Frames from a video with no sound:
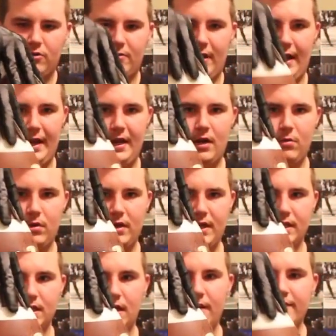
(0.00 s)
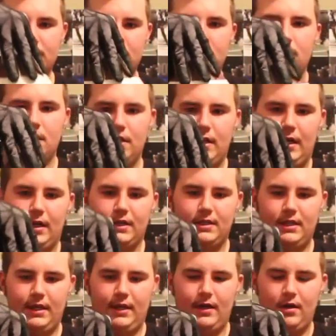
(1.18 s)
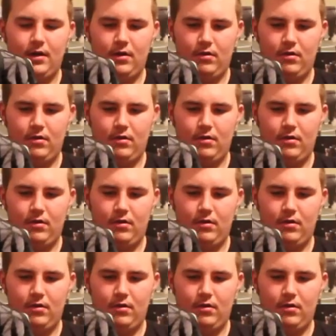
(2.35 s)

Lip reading: right here with these gloves. Now let's see